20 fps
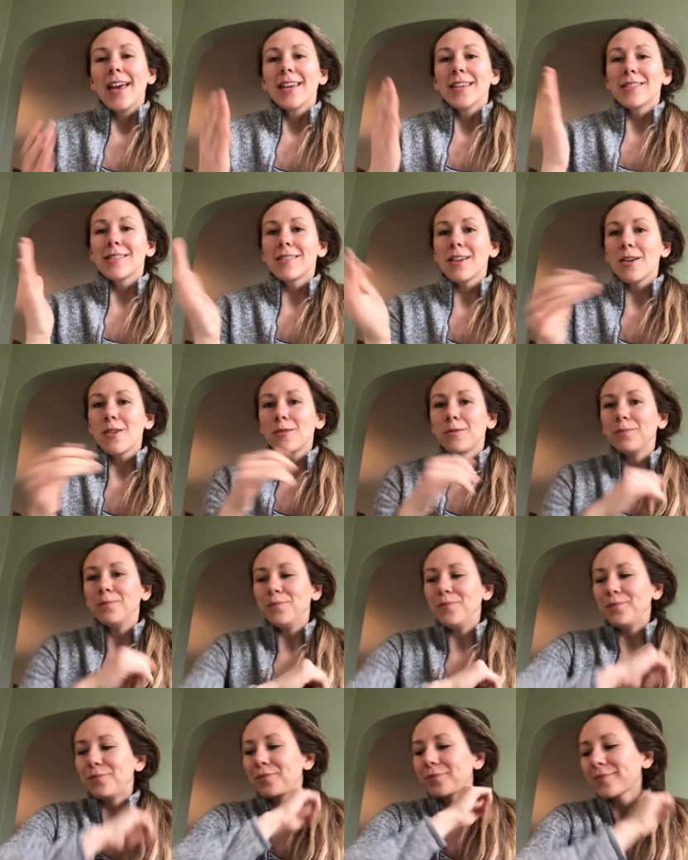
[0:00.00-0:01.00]
So
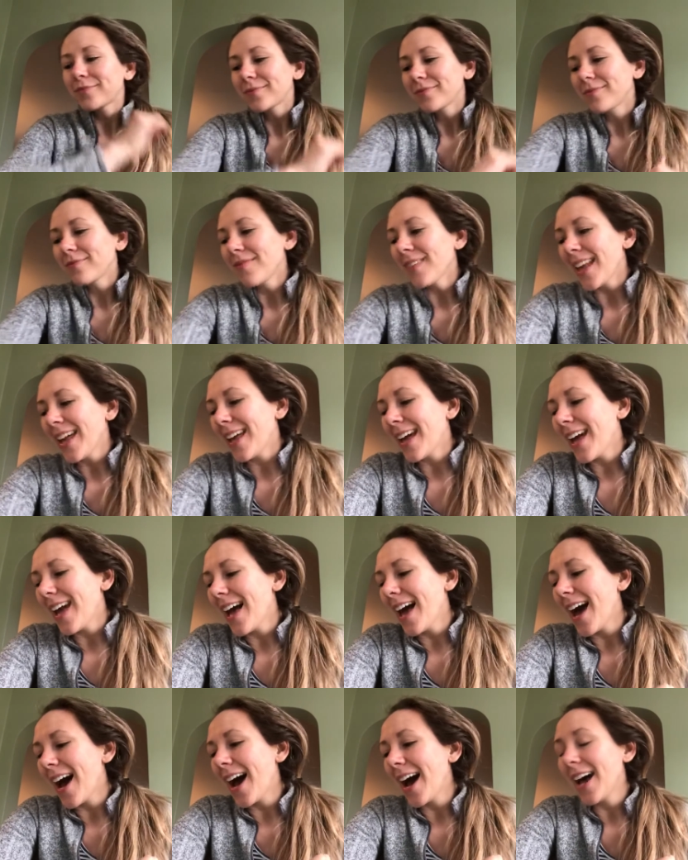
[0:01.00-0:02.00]

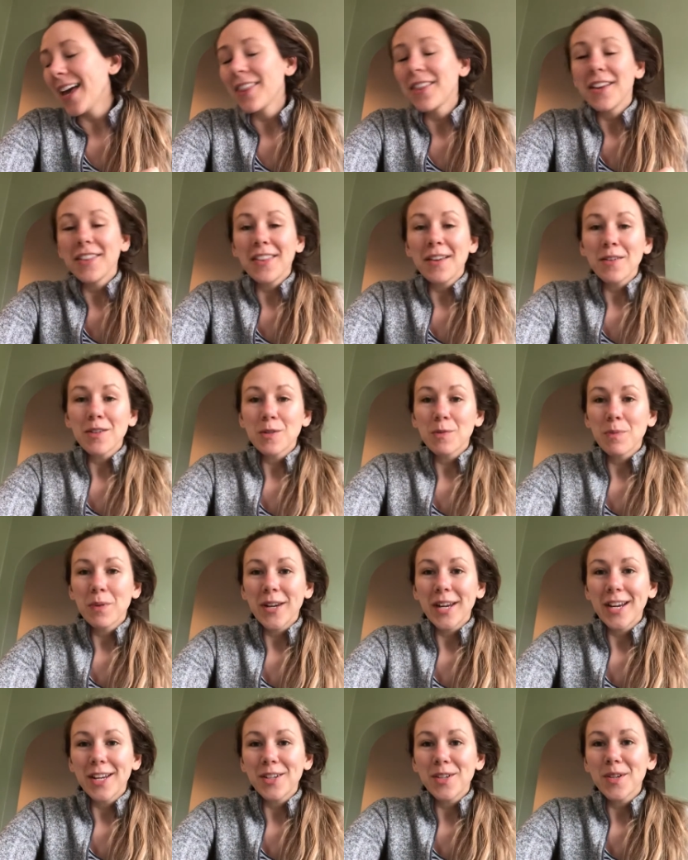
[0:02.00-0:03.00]
I thought that was pretty
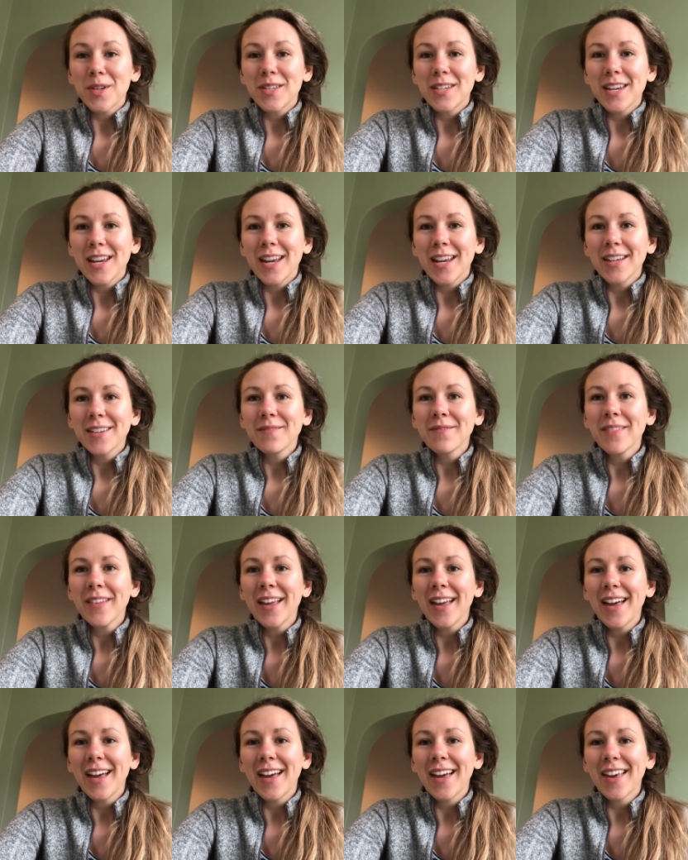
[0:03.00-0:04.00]
interesting
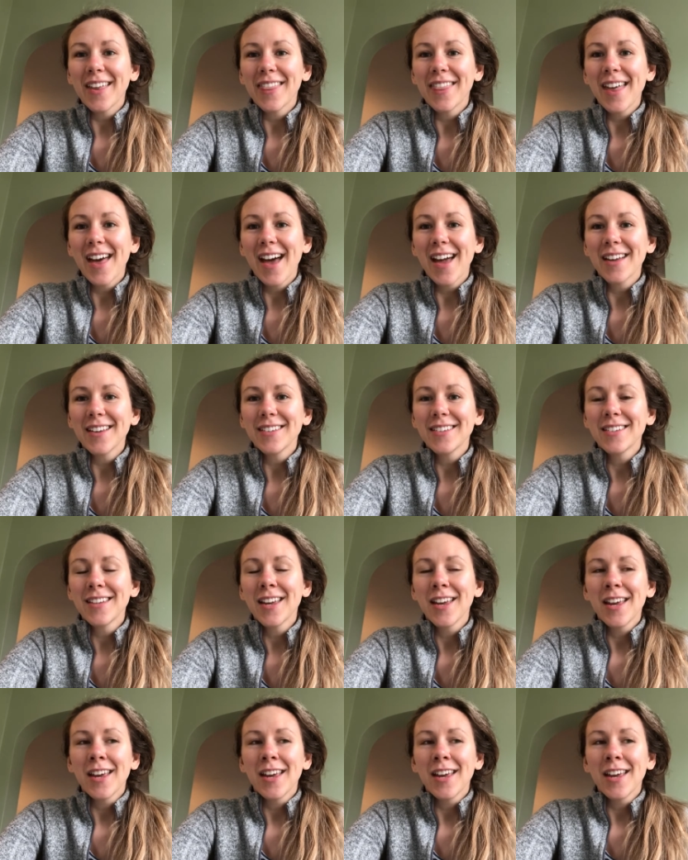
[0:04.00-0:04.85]
uh, that